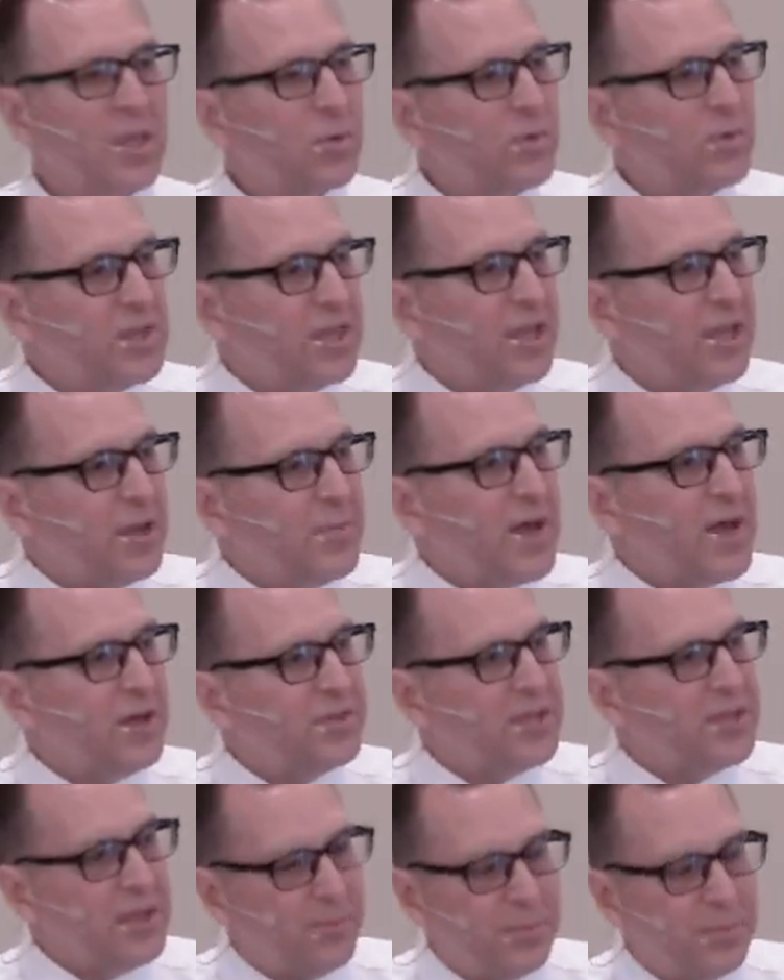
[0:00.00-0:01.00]
We think
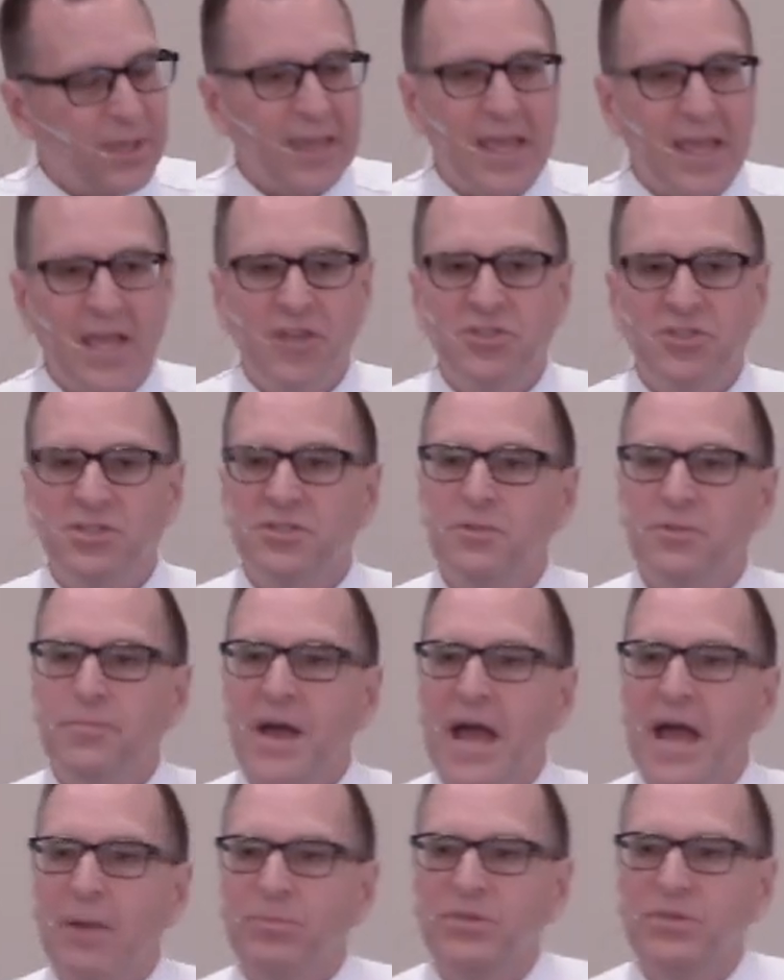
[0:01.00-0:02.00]
about the implications of
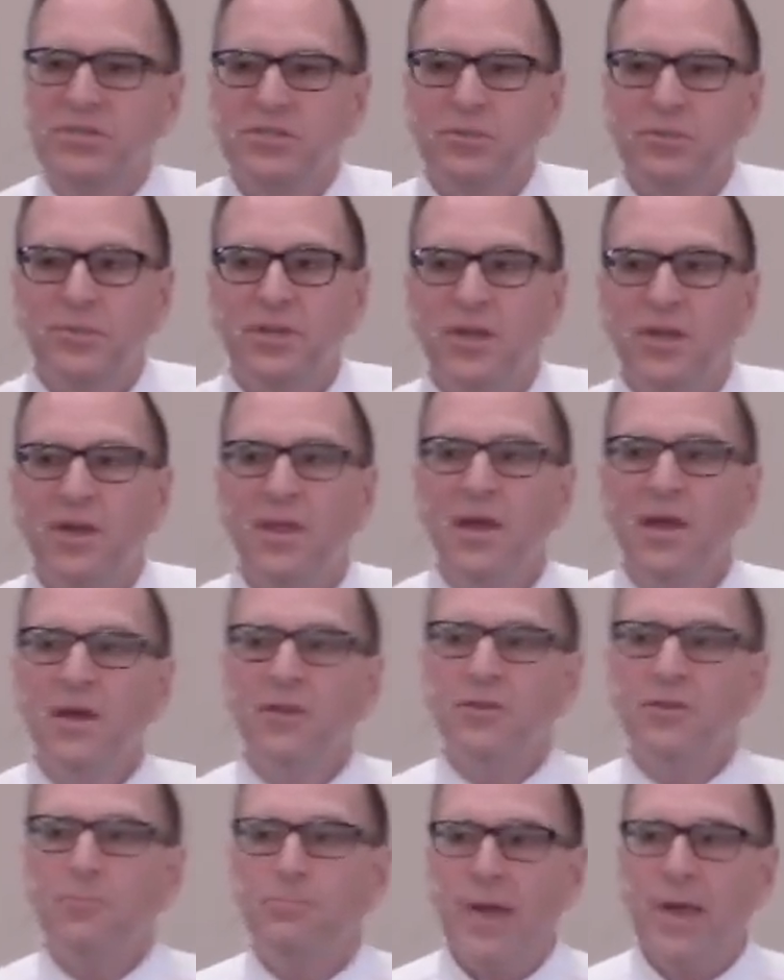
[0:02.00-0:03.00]
baptism and the,
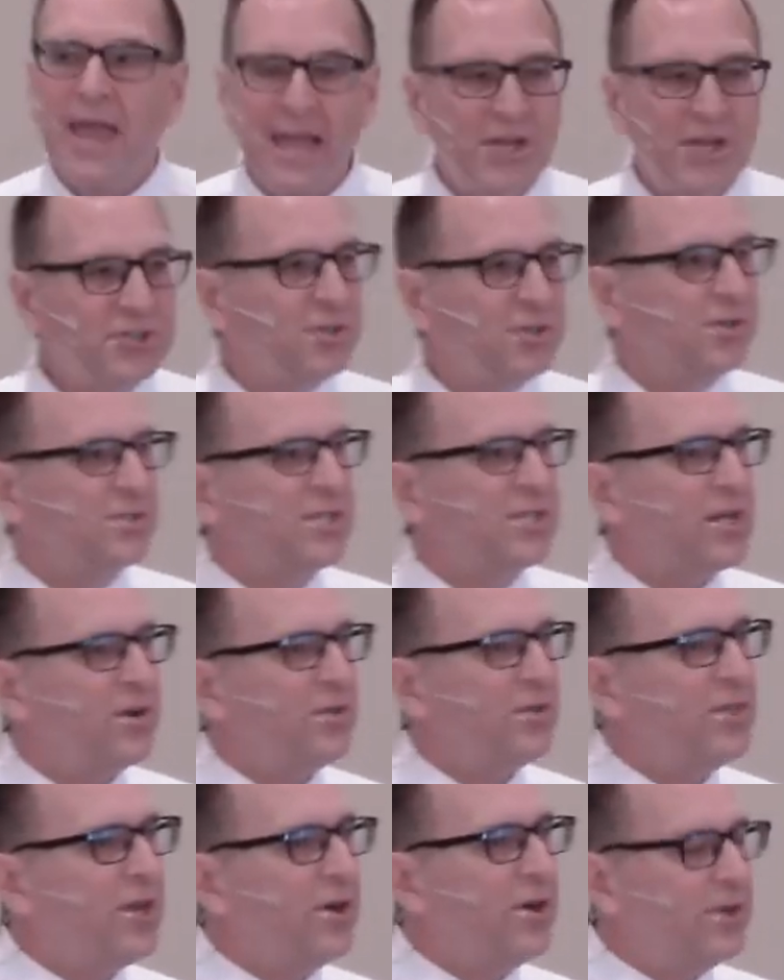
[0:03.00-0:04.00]
the pictures that
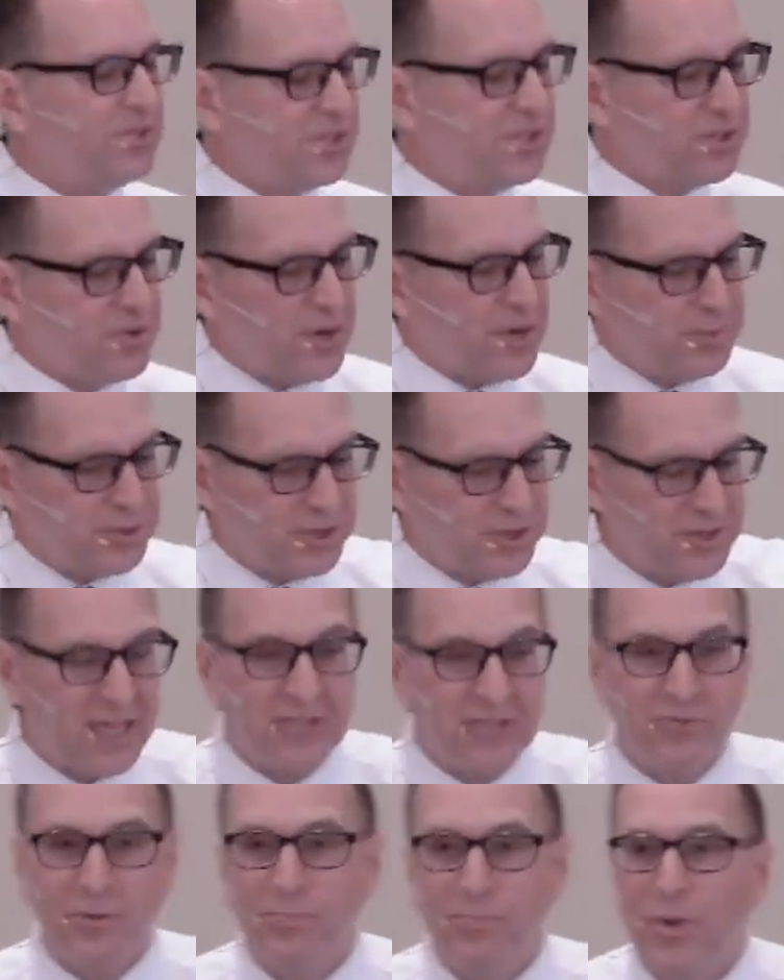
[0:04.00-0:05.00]
are there in Scripture.
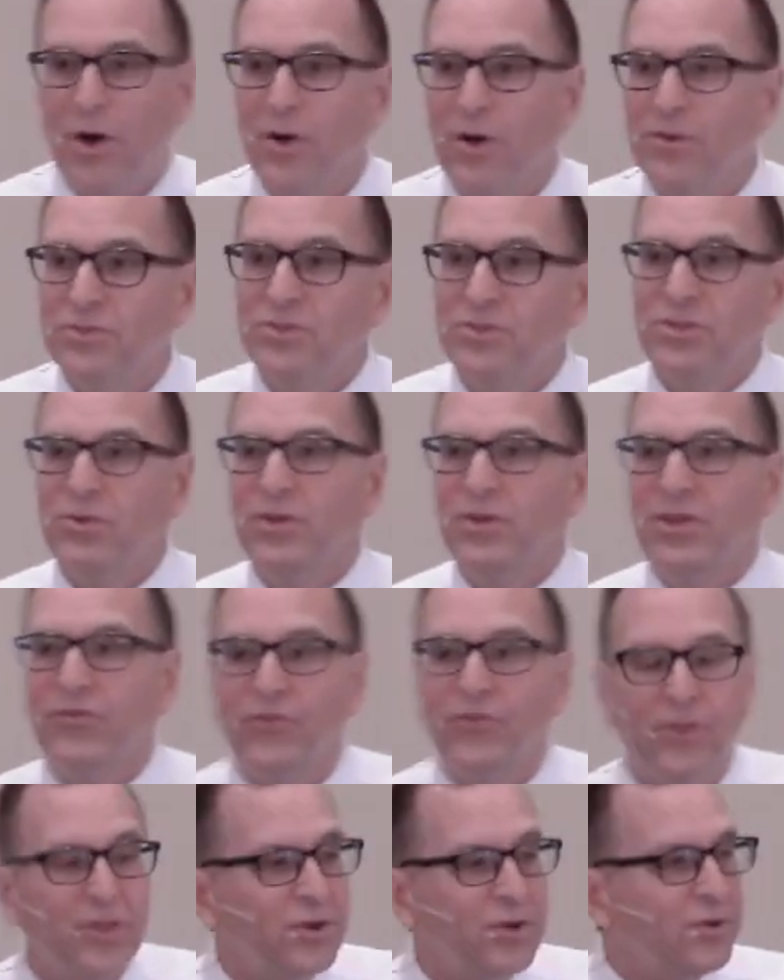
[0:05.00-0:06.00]
That's what Paul's doing
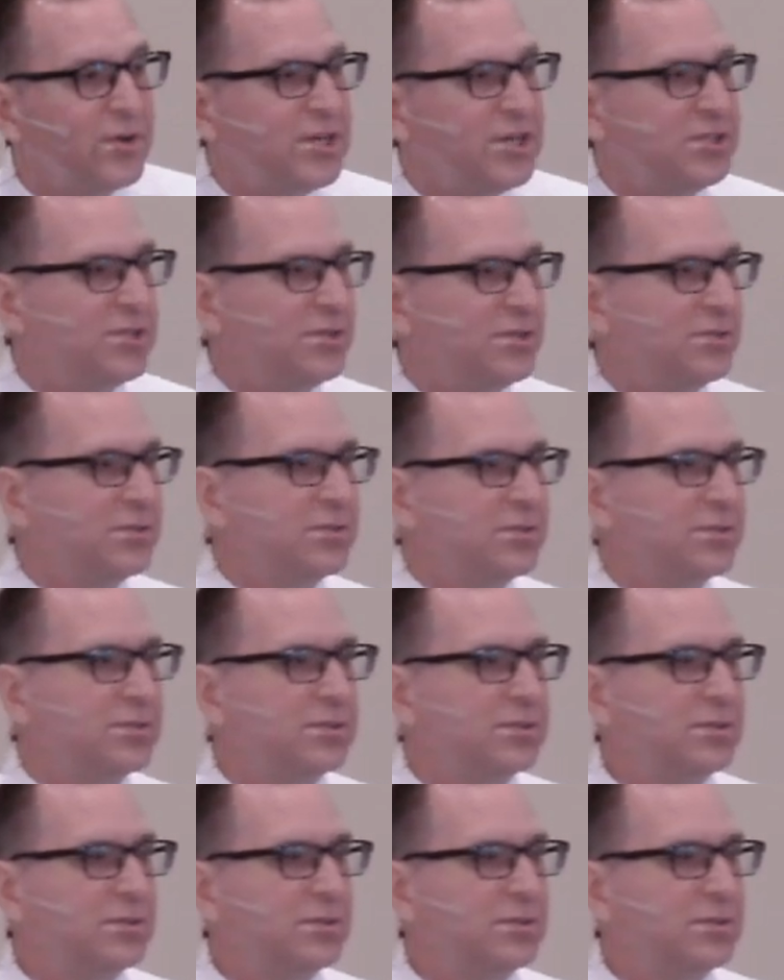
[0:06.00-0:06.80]
for the Cretians.